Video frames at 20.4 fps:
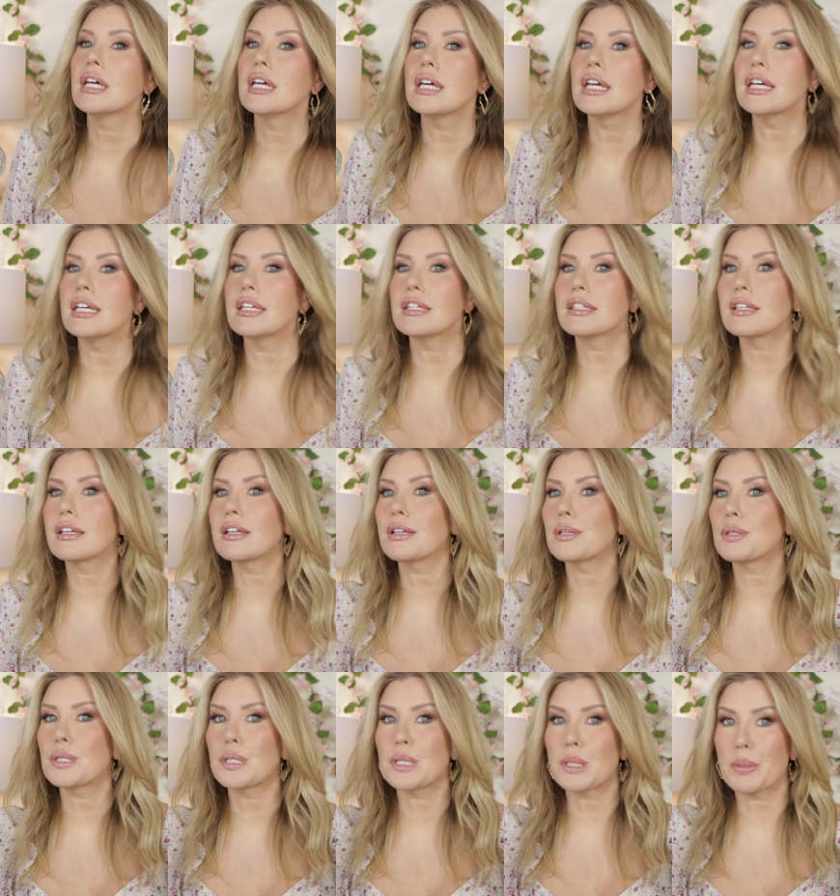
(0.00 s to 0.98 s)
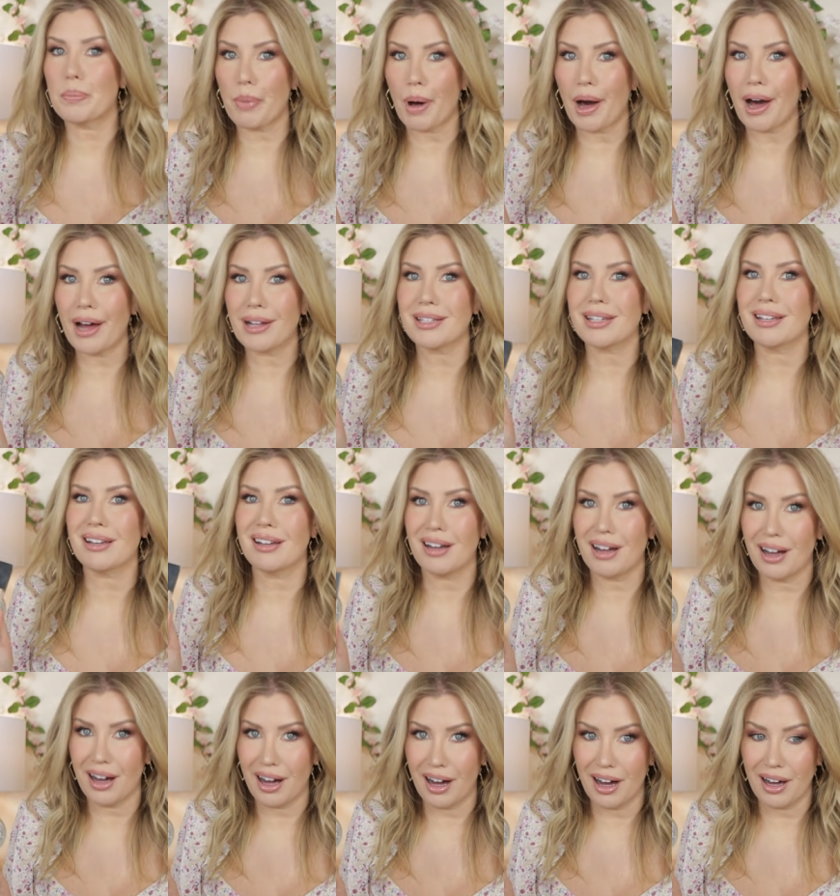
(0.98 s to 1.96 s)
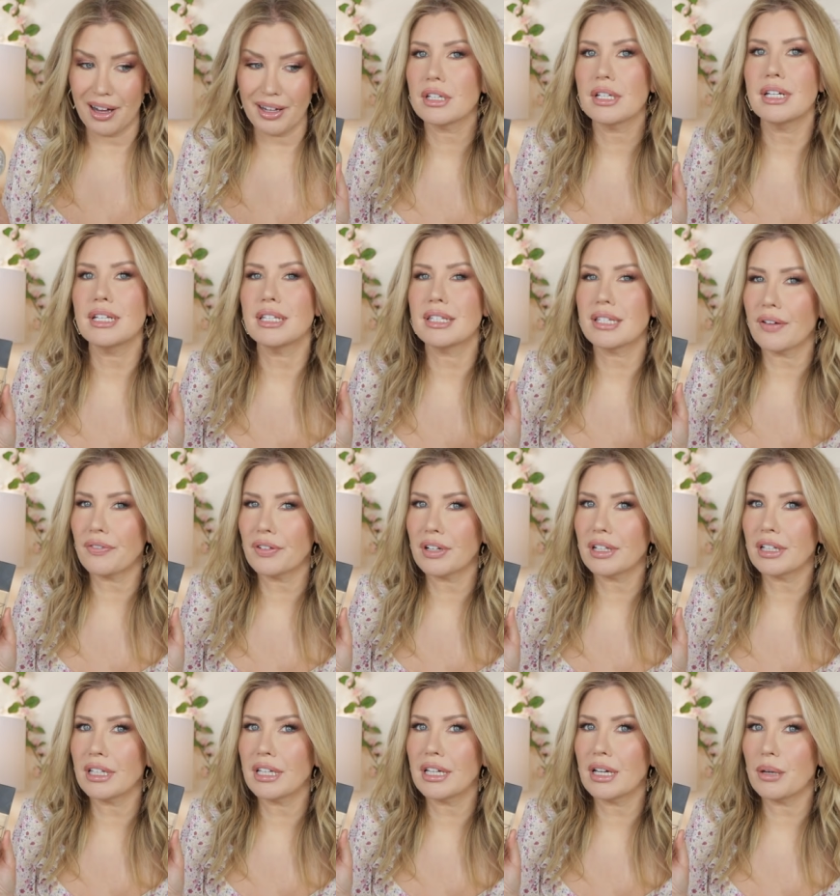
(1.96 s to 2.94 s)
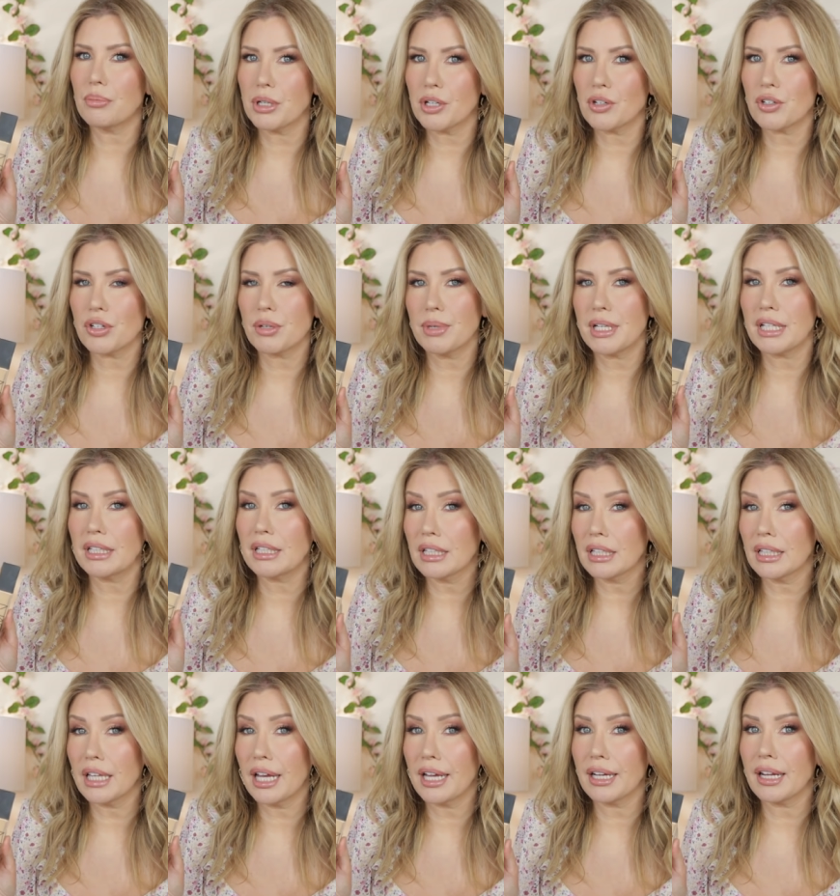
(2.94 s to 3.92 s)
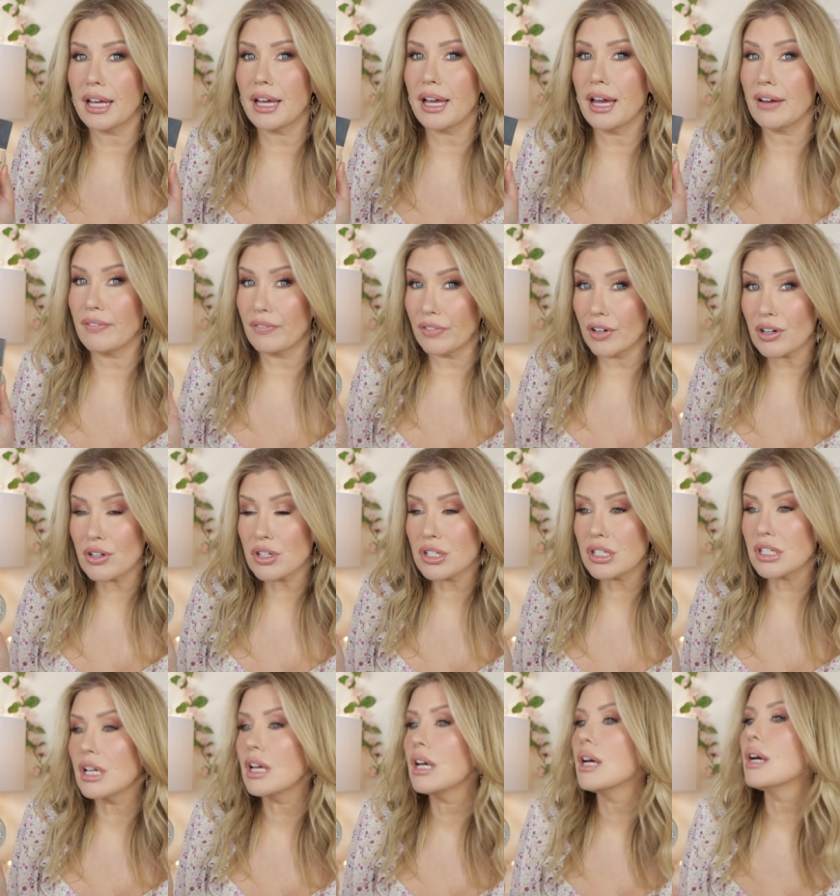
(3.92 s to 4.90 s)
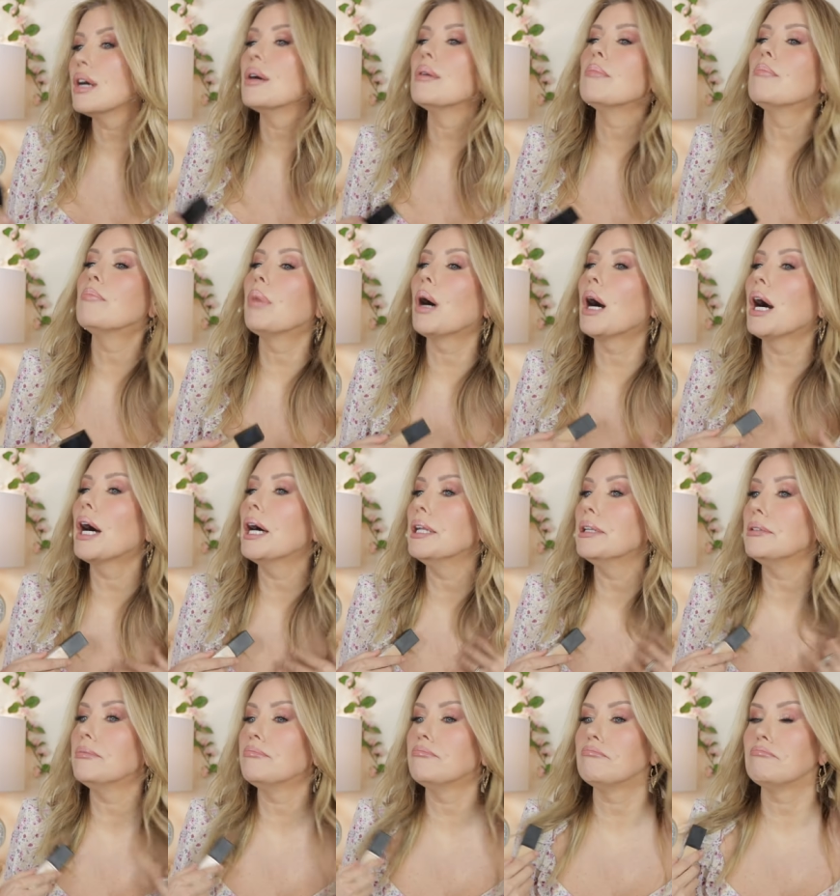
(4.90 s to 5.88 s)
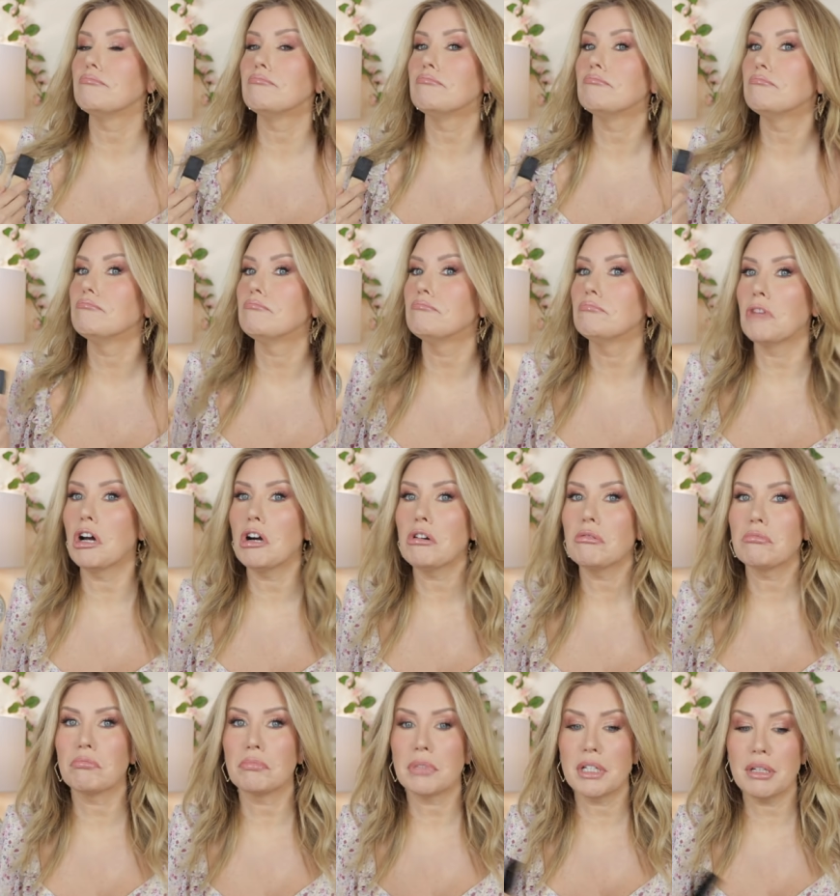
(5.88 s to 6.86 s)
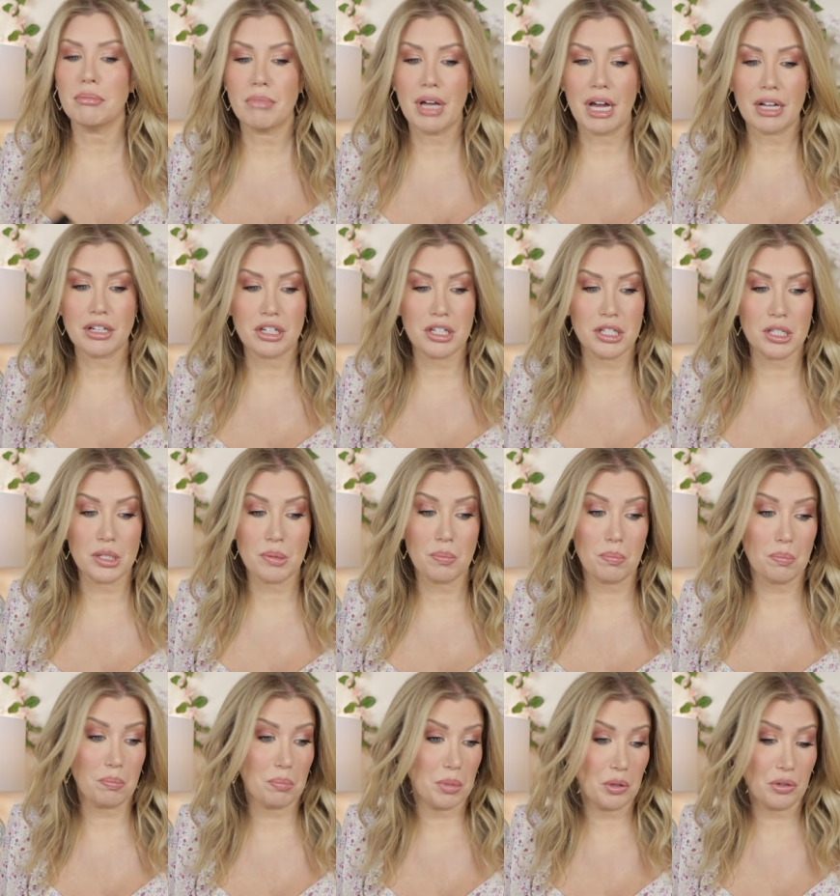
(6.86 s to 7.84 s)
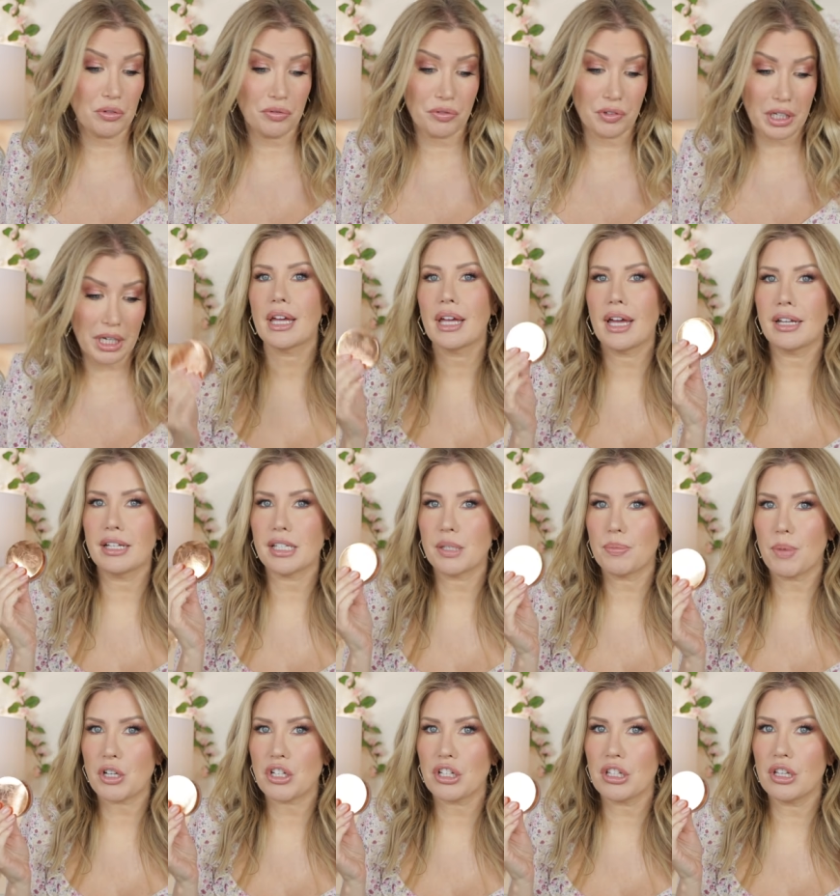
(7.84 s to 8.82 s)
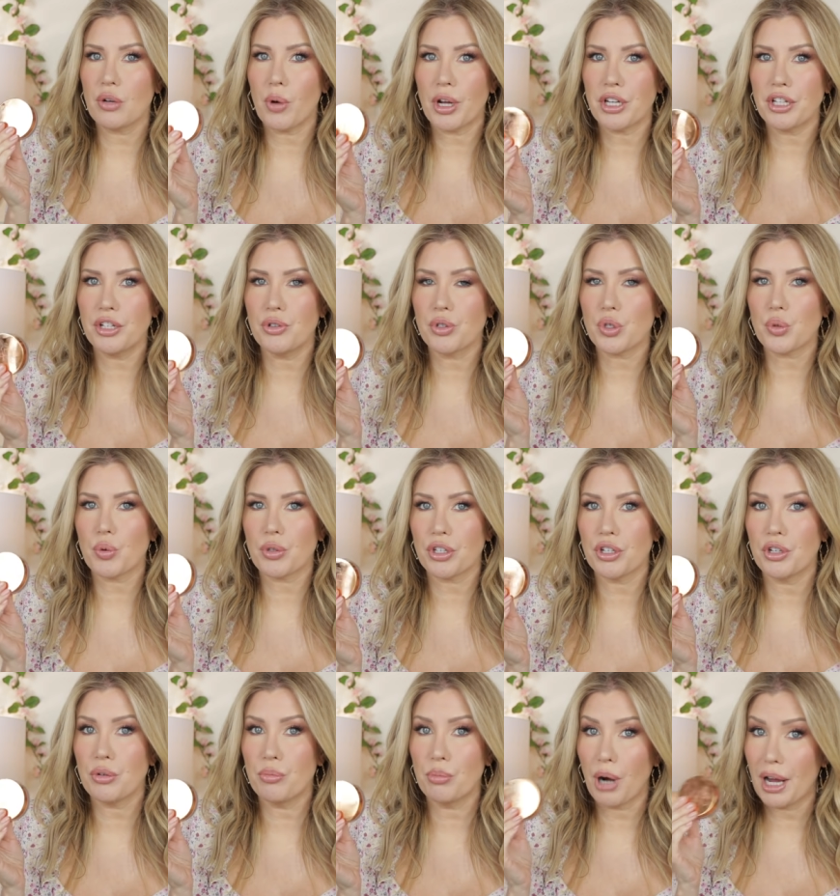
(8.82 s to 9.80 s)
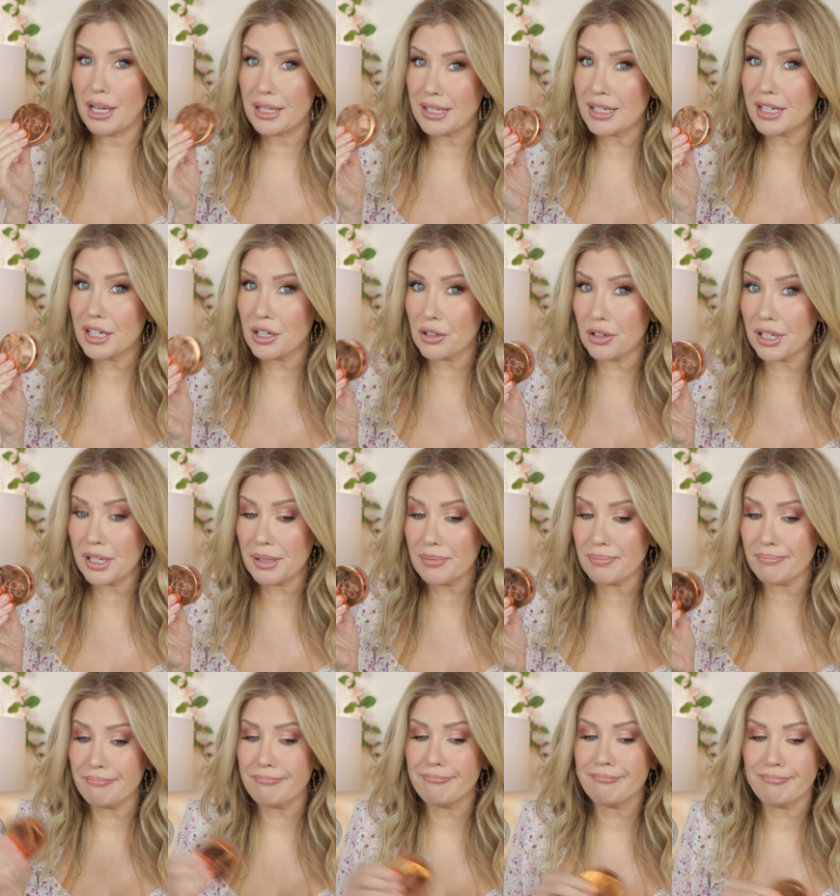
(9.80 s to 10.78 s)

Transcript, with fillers: is spot on. It definitely appeared to be a little light at first, but no, it matches beautifully. And especially when used with the new bronzing cream,